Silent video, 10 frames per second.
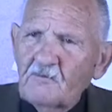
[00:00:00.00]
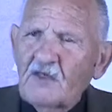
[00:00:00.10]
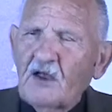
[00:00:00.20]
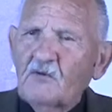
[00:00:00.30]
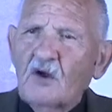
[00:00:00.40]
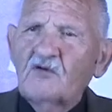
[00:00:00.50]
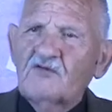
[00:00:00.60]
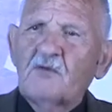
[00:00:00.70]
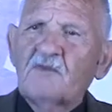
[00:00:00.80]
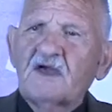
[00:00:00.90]
that
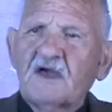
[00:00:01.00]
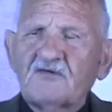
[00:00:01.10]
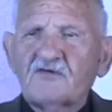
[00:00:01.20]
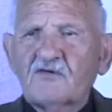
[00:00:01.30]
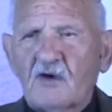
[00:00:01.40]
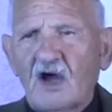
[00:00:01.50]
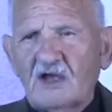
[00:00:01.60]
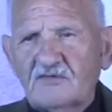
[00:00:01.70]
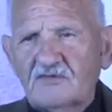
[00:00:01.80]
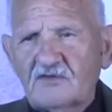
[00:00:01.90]
rose up against
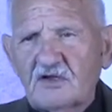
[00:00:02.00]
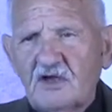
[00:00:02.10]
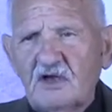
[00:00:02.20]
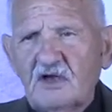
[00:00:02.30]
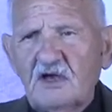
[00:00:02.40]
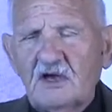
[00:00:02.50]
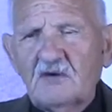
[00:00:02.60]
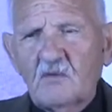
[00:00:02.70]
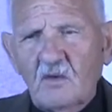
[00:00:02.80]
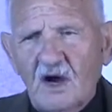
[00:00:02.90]
Christ.
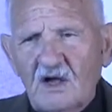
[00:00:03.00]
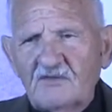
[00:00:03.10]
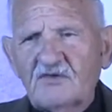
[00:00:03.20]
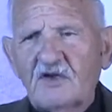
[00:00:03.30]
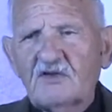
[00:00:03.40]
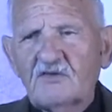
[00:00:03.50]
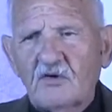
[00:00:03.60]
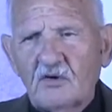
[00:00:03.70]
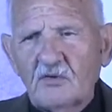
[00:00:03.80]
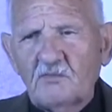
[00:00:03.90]
It was his
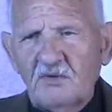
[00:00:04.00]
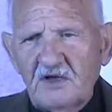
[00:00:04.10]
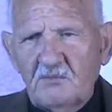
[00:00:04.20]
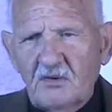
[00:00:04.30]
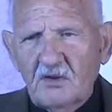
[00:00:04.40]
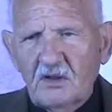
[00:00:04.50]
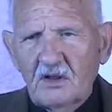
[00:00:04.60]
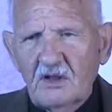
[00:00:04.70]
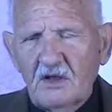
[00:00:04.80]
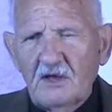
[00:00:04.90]
own people.
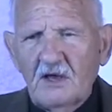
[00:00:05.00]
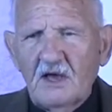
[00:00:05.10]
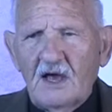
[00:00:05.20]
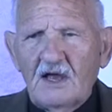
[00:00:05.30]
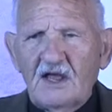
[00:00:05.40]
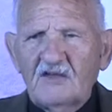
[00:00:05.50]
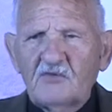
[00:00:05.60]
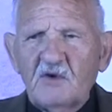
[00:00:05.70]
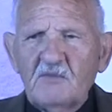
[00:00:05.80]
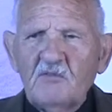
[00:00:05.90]
And as
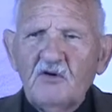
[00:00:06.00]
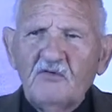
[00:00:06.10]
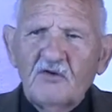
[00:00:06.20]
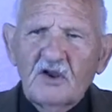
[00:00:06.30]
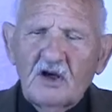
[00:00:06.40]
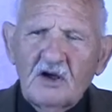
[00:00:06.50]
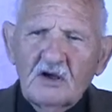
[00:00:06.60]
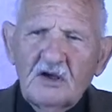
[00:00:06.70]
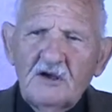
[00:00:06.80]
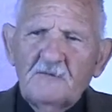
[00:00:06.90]
we move
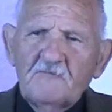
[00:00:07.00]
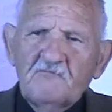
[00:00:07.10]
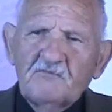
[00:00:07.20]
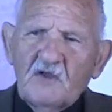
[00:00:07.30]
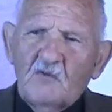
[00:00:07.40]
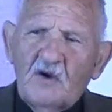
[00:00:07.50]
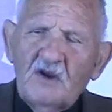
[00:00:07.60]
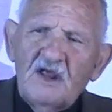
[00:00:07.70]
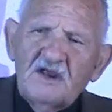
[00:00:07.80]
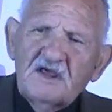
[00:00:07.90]
along, we
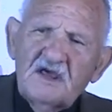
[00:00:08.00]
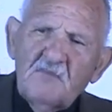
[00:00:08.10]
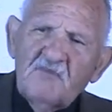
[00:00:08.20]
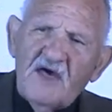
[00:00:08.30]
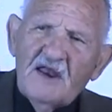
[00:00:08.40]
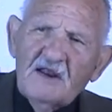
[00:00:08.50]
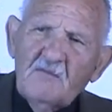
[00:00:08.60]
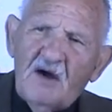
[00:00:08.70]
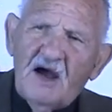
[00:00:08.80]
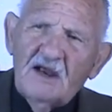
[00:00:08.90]
need to keep that
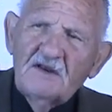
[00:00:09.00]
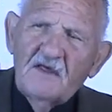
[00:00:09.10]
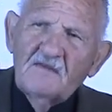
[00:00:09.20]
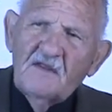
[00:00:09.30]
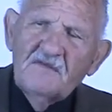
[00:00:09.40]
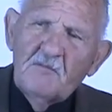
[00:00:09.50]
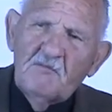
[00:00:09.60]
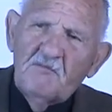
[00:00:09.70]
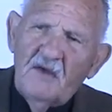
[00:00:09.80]
in mind, that the